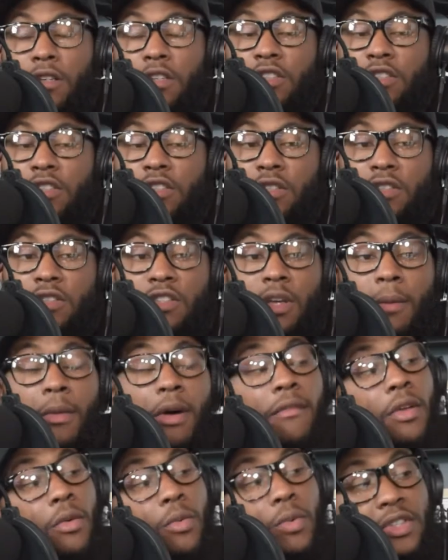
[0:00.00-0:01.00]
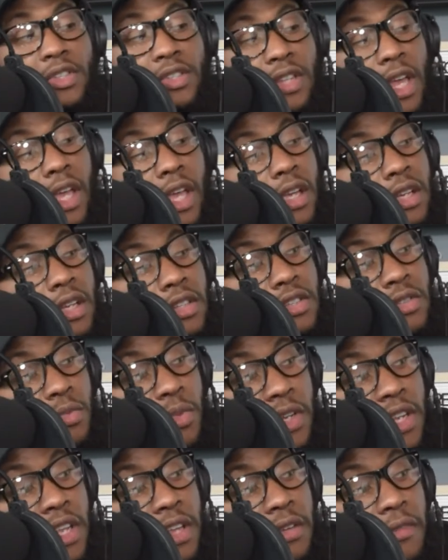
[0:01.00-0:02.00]
Some of it was staged. We
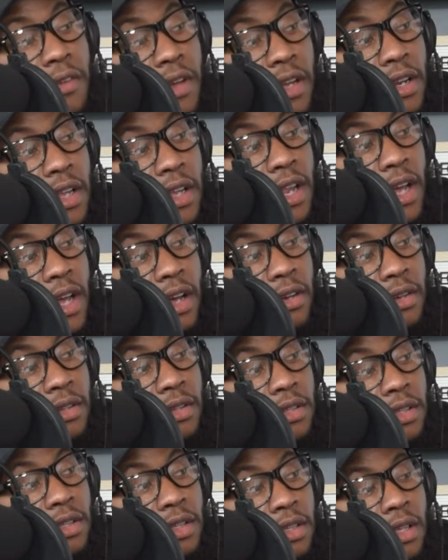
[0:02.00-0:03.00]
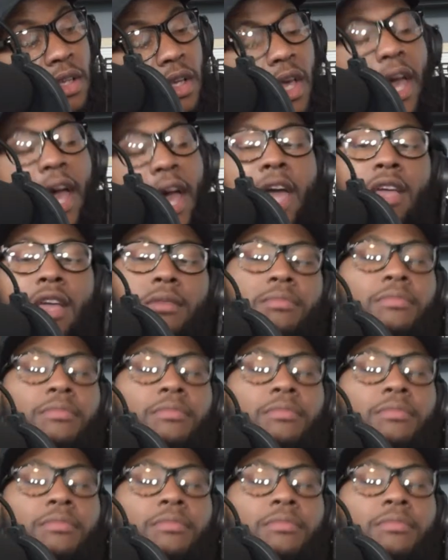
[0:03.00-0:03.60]
did find that out. Hey,